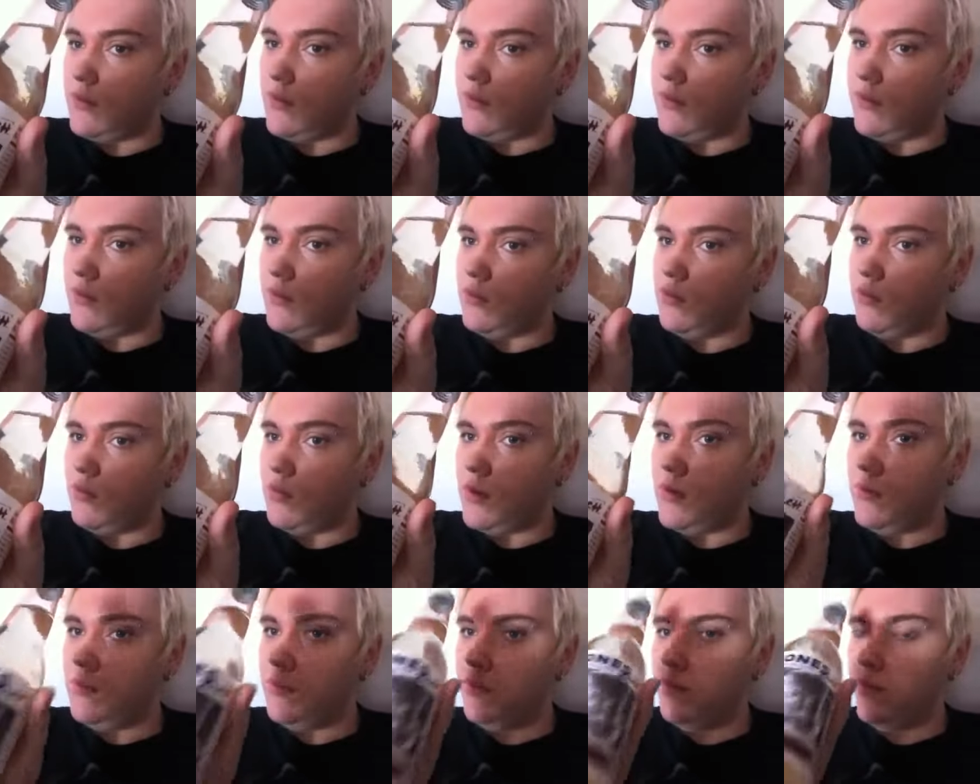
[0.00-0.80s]
Zilch
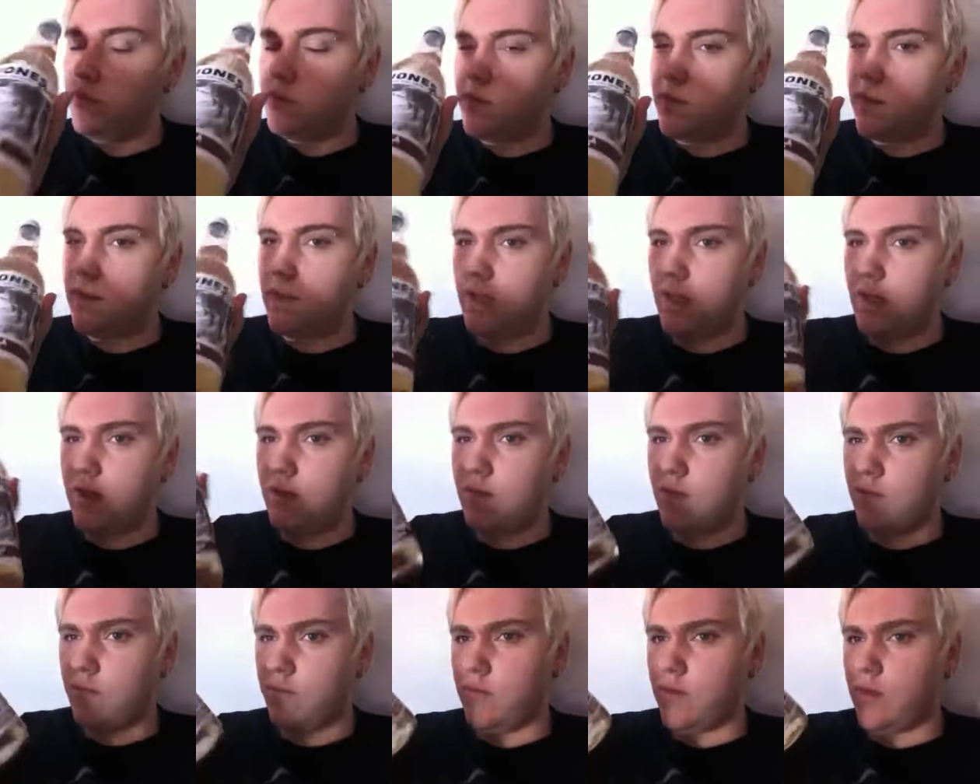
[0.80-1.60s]
one. They
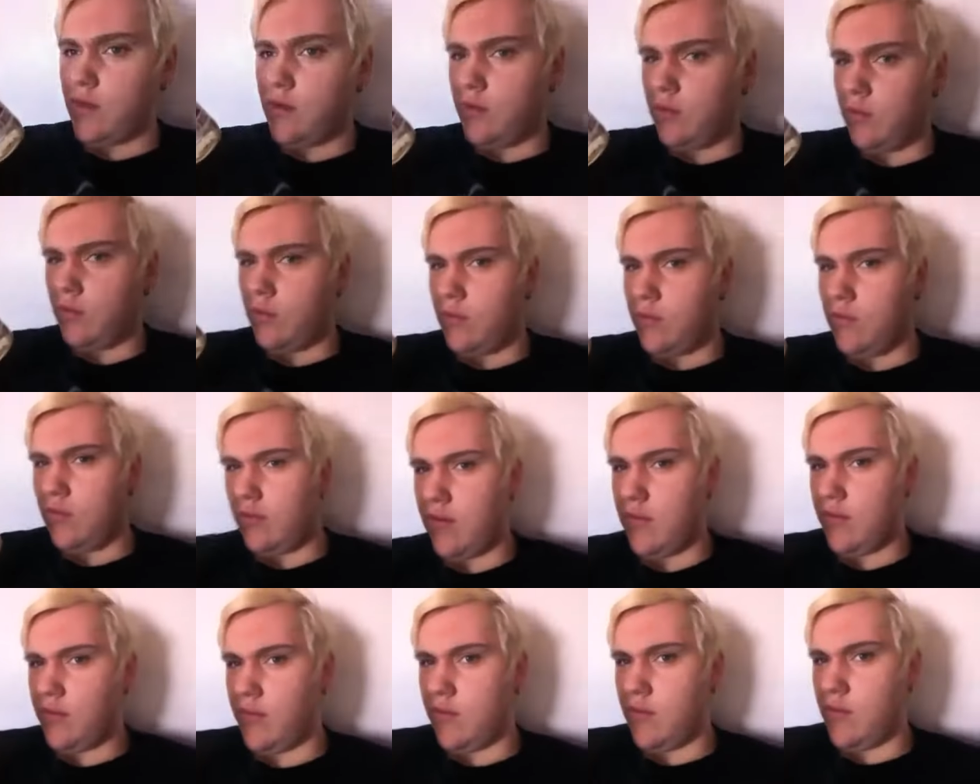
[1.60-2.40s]
have a few
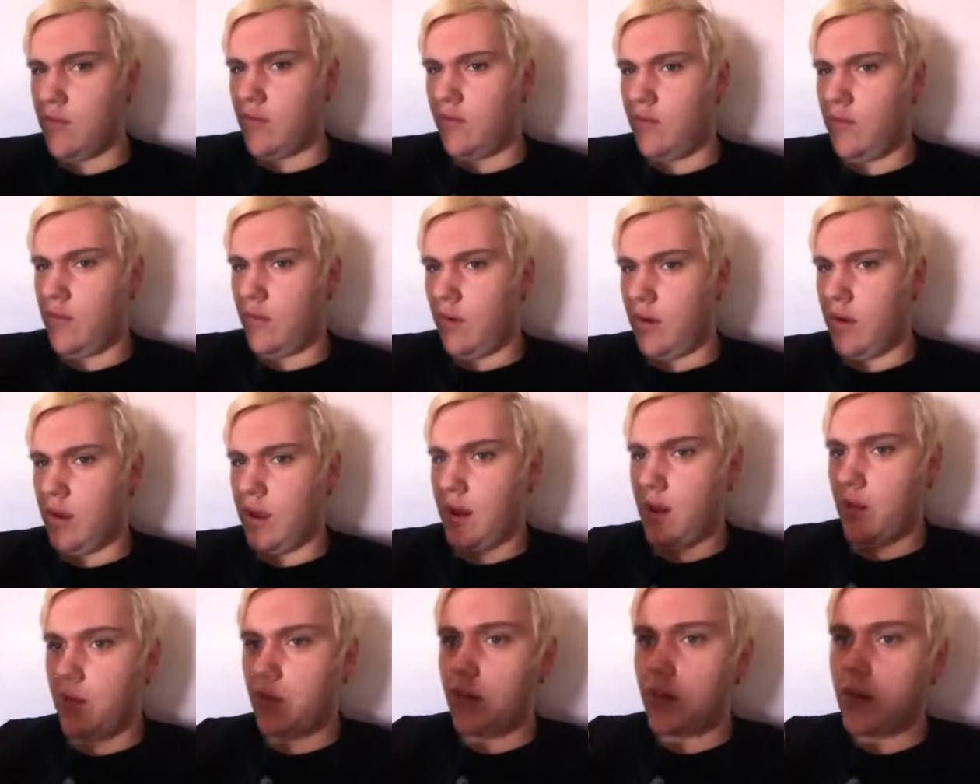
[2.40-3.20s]
different zero
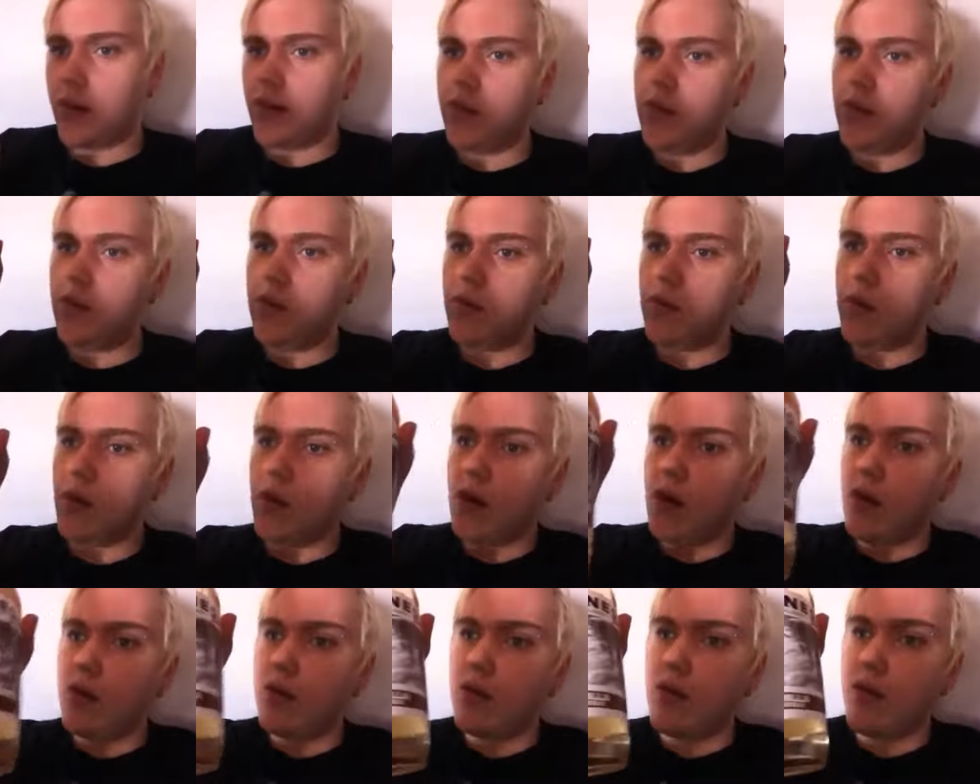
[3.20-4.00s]
calorie ones.
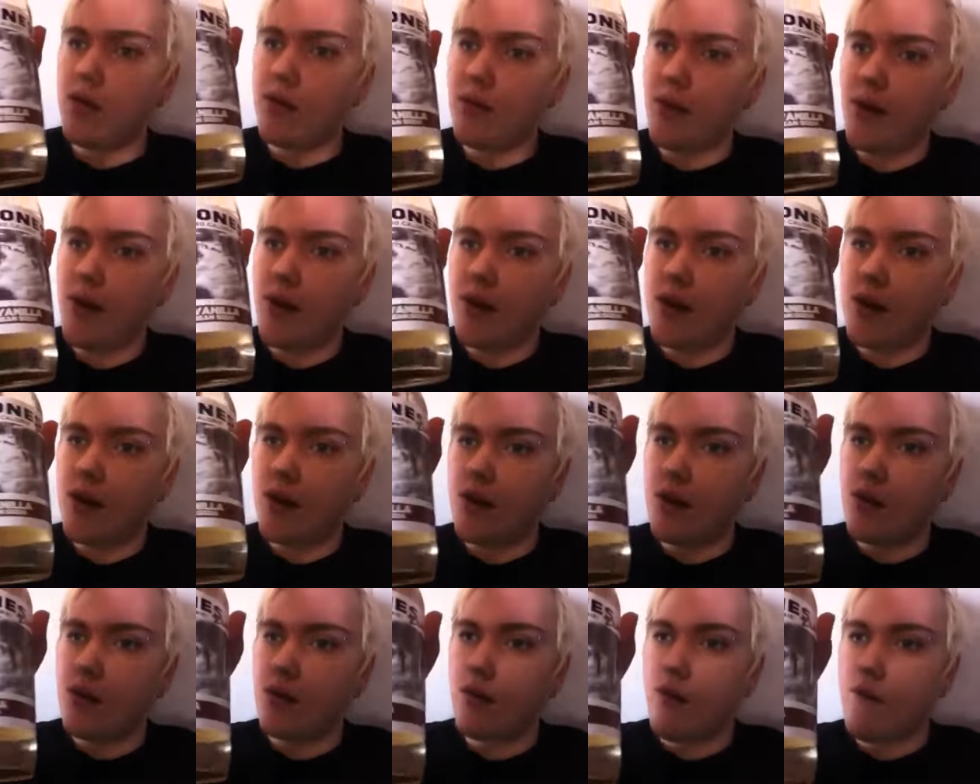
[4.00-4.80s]
This one
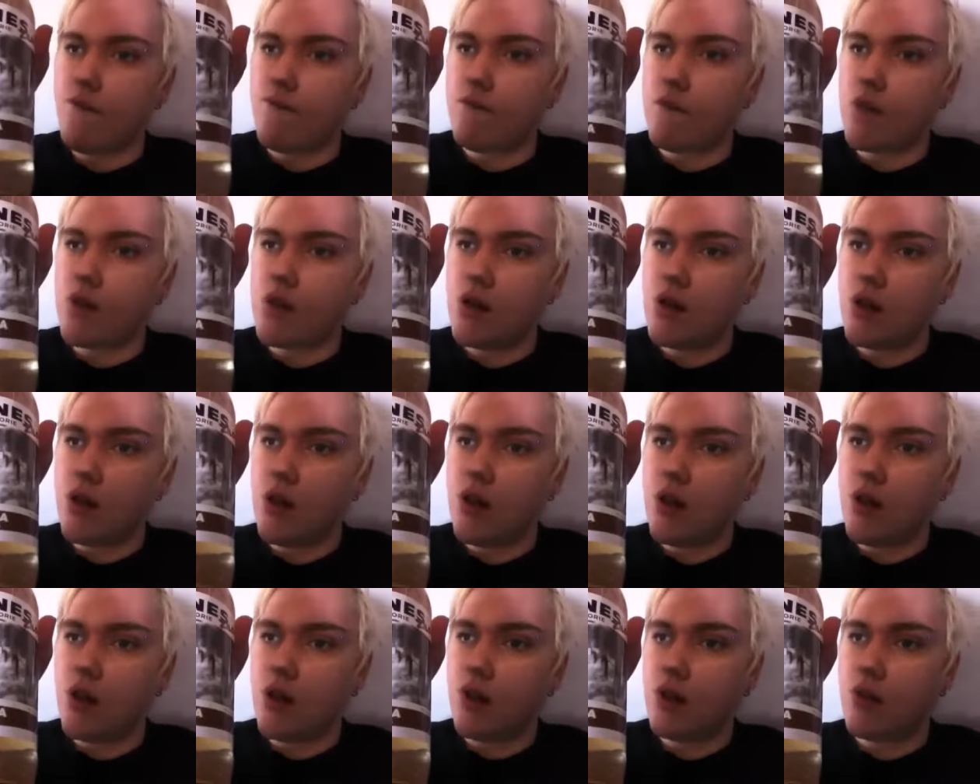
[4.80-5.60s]
is
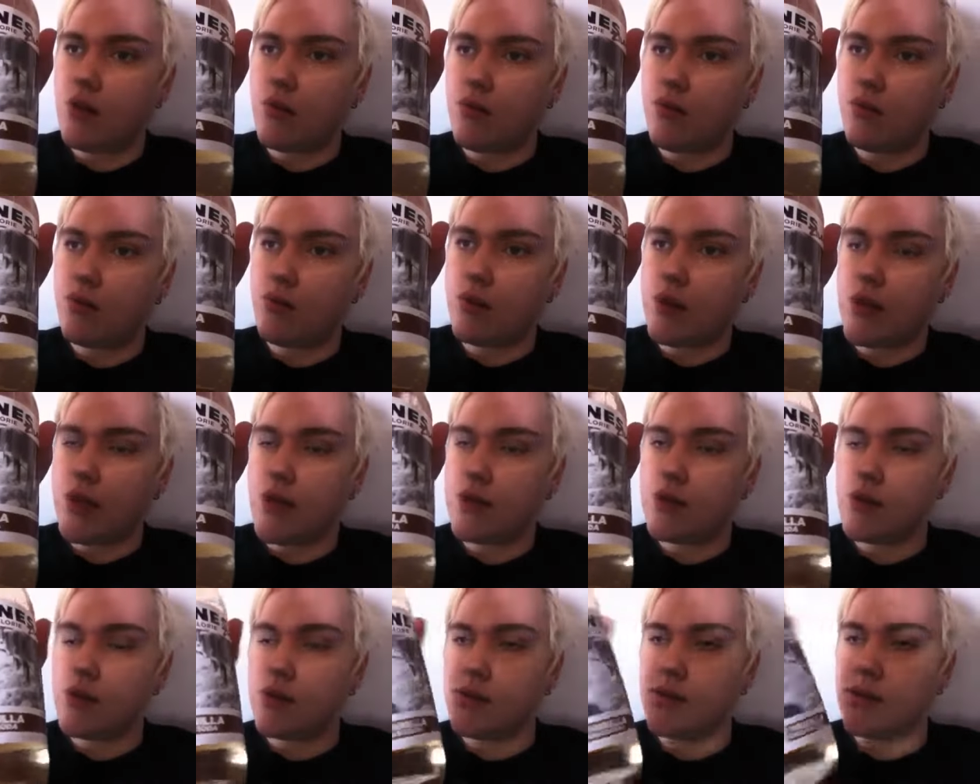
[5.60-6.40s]
vanilla
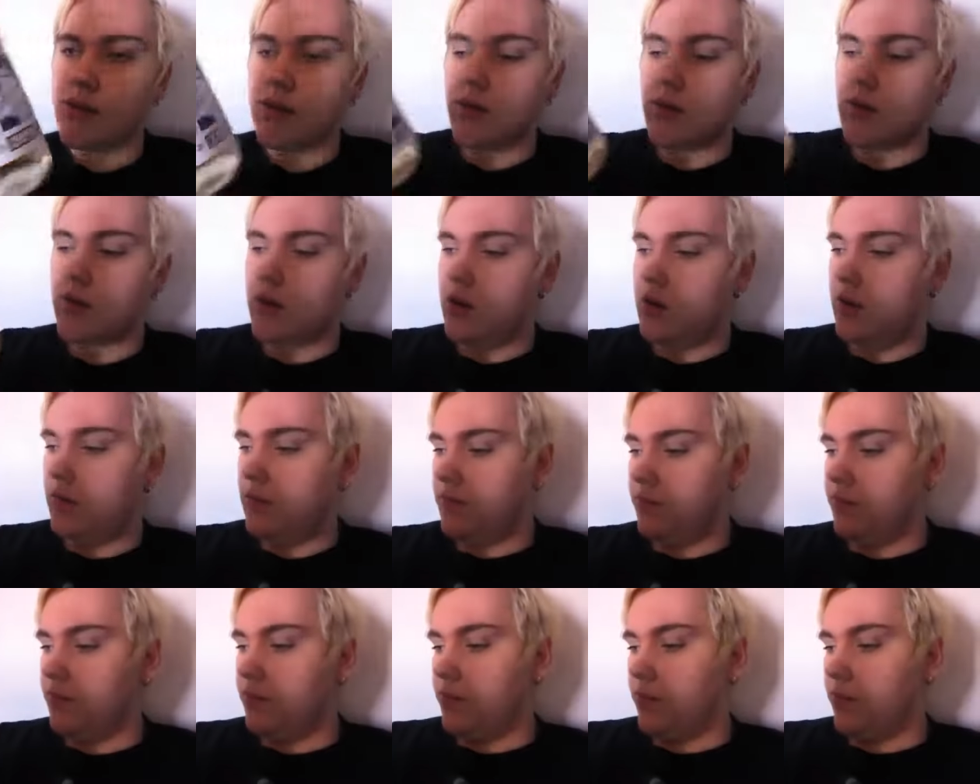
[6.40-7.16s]
bean soda.